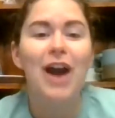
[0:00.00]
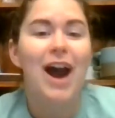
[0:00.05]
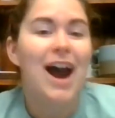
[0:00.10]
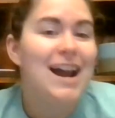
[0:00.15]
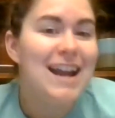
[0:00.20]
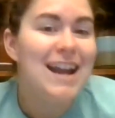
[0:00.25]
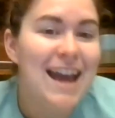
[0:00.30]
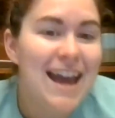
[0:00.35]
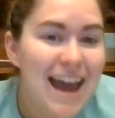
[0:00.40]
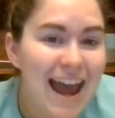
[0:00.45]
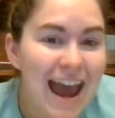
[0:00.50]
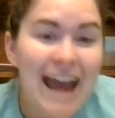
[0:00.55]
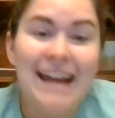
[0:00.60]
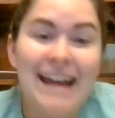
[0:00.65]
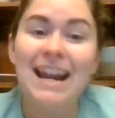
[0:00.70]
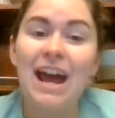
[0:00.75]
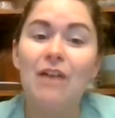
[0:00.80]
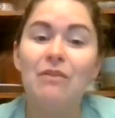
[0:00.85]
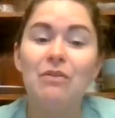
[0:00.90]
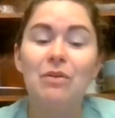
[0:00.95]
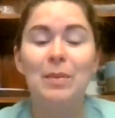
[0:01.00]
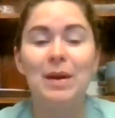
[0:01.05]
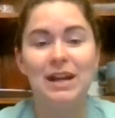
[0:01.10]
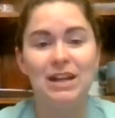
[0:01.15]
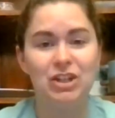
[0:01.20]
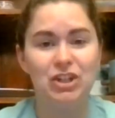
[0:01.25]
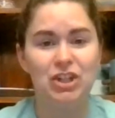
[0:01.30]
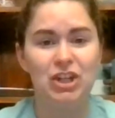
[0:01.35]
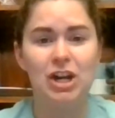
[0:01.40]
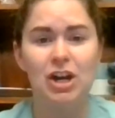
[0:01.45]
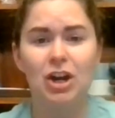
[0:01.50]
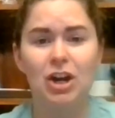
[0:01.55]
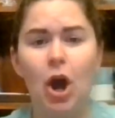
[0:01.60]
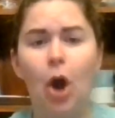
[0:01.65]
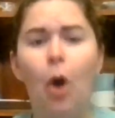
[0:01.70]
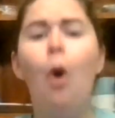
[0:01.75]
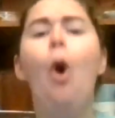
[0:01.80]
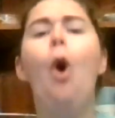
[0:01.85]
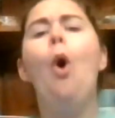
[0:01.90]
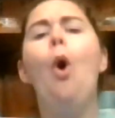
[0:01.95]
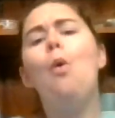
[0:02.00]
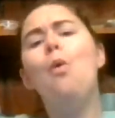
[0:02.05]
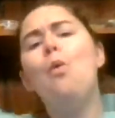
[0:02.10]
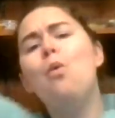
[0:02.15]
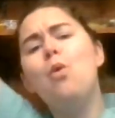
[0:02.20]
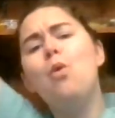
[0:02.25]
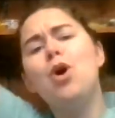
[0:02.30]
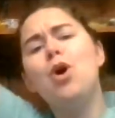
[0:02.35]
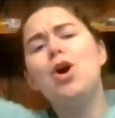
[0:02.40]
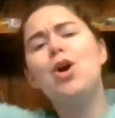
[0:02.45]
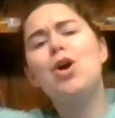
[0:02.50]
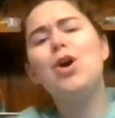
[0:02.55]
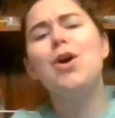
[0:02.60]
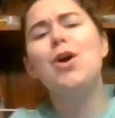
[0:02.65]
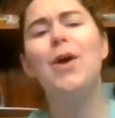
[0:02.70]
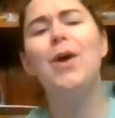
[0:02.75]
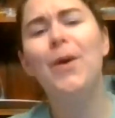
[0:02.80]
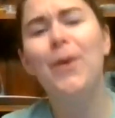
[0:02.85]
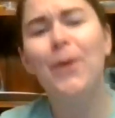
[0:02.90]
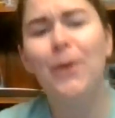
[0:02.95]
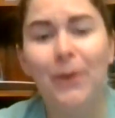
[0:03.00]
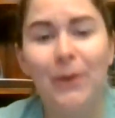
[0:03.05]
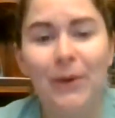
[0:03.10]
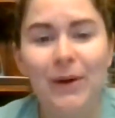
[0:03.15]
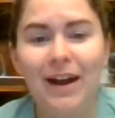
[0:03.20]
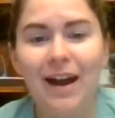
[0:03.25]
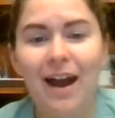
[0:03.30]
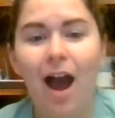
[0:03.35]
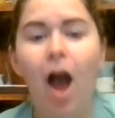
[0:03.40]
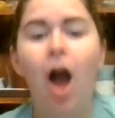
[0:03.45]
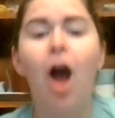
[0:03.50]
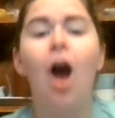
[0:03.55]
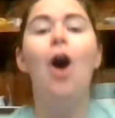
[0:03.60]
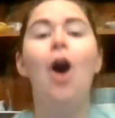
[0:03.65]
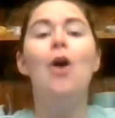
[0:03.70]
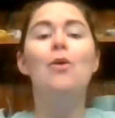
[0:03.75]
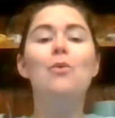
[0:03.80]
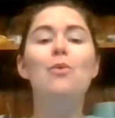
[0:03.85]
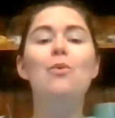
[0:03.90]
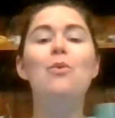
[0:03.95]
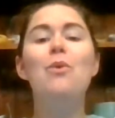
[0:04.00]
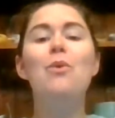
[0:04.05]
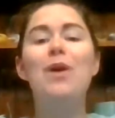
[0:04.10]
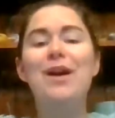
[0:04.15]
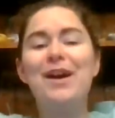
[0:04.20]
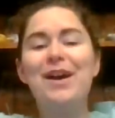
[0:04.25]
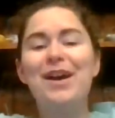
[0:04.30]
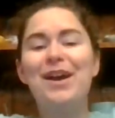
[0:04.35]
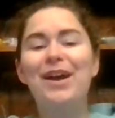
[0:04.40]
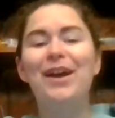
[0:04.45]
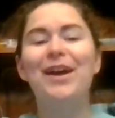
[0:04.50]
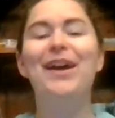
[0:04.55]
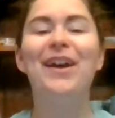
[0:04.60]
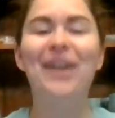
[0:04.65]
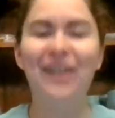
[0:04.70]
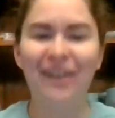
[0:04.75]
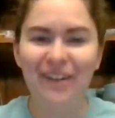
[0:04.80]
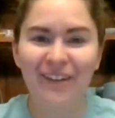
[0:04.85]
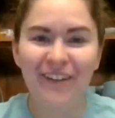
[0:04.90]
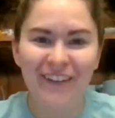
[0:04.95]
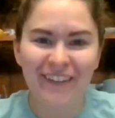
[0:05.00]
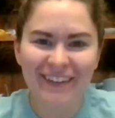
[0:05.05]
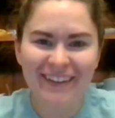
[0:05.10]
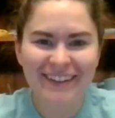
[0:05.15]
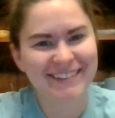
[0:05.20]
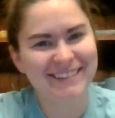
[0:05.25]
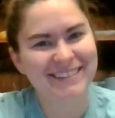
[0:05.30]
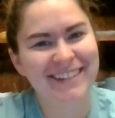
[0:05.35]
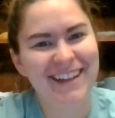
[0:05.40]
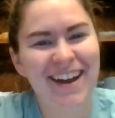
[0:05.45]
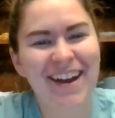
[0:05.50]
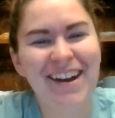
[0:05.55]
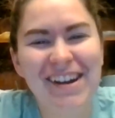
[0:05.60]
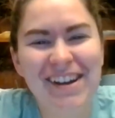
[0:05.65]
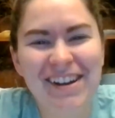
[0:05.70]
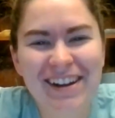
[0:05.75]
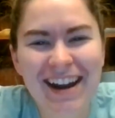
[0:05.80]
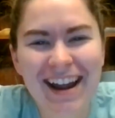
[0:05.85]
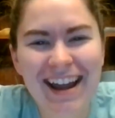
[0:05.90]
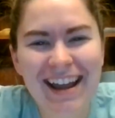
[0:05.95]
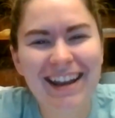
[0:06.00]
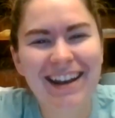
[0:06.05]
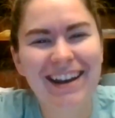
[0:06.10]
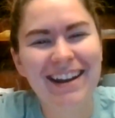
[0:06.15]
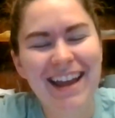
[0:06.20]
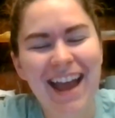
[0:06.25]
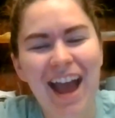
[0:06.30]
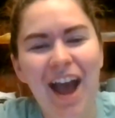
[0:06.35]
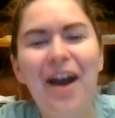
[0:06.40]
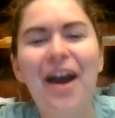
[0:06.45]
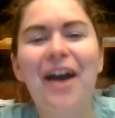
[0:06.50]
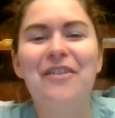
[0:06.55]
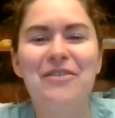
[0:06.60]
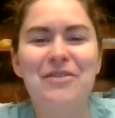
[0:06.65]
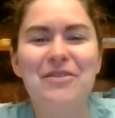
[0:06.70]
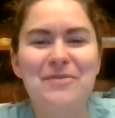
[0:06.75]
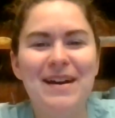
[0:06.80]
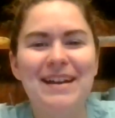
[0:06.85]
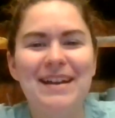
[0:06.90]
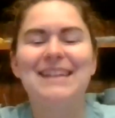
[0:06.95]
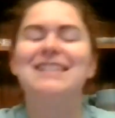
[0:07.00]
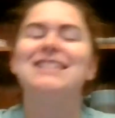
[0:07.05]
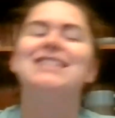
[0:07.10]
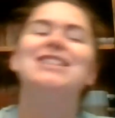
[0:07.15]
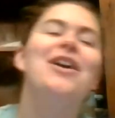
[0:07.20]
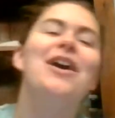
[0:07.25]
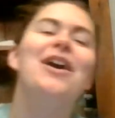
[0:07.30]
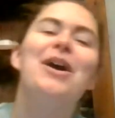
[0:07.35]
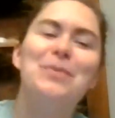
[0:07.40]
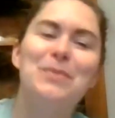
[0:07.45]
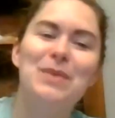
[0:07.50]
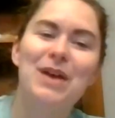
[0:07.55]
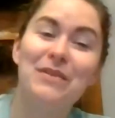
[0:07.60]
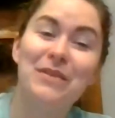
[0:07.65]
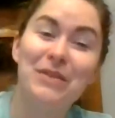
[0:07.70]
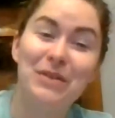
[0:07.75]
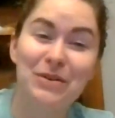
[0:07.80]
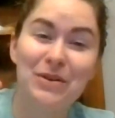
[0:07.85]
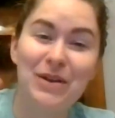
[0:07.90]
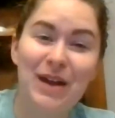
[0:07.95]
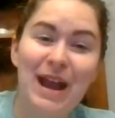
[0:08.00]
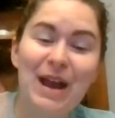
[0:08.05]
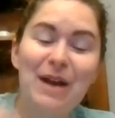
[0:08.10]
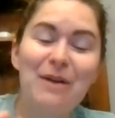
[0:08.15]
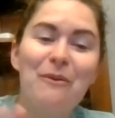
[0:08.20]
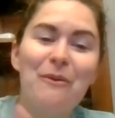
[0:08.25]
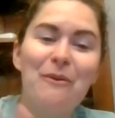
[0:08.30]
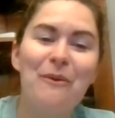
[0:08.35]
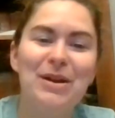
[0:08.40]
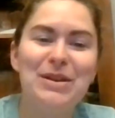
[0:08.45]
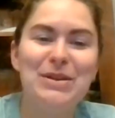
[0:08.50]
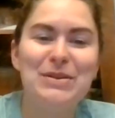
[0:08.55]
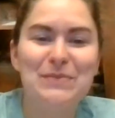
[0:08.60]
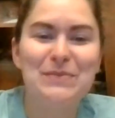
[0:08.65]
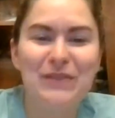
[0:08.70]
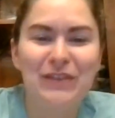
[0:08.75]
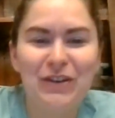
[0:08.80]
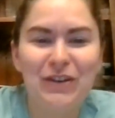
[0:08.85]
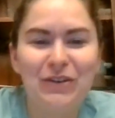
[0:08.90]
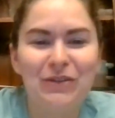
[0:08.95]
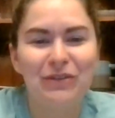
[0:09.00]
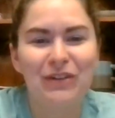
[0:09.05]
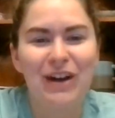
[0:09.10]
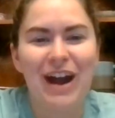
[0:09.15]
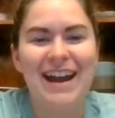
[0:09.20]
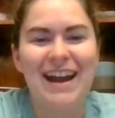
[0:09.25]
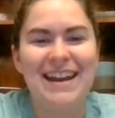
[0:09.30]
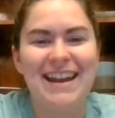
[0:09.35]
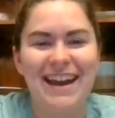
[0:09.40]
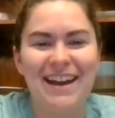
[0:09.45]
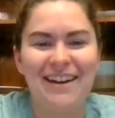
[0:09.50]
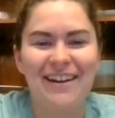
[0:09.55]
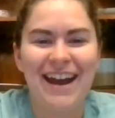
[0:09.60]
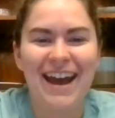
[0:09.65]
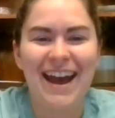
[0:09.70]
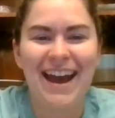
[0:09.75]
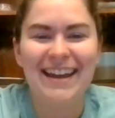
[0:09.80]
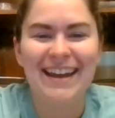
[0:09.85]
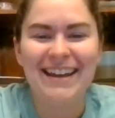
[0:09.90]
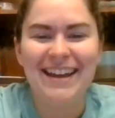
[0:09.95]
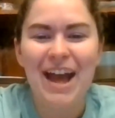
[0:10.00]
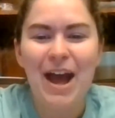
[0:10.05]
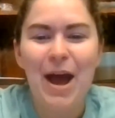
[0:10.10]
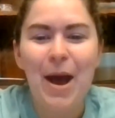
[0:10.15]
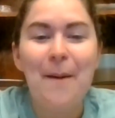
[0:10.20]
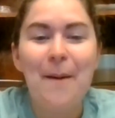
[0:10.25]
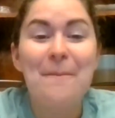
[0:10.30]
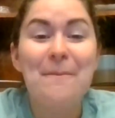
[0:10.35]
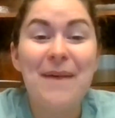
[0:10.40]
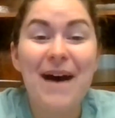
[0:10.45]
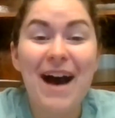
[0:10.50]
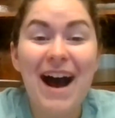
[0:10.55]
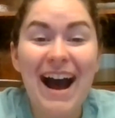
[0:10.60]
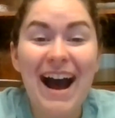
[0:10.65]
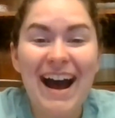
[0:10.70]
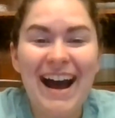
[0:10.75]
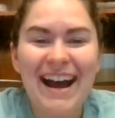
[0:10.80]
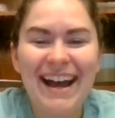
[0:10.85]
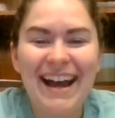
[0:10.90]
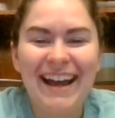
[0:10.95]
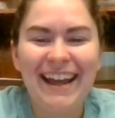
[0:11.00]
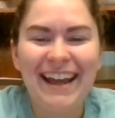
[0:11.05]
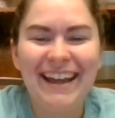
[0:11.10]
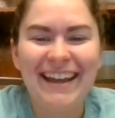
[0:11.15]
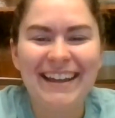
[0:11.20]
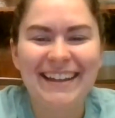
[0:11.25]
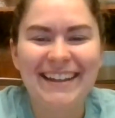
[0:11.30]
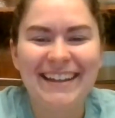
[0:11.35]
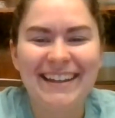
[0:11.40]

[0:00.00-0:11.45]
Friday and everybody cheer, go, woohoo, woohoo. All right, everybody. So I hope you have a great wonderful Friday, okay? Bye.